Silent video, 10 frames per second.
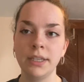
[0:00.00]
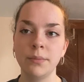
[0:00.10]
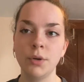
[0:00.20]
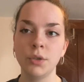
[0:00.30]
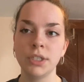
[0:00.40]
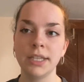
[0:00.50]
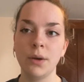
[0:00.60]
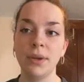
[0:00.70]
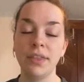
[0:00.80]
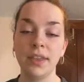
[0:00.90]
the emotion
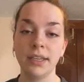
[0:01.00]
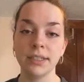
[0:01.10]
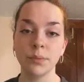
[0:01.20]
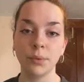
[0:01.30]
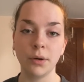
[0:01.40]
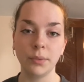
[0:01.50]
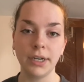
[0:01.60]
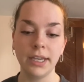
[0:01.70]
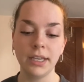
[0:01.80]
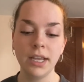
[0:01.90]
that we think is
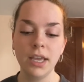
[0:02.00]
appropriate.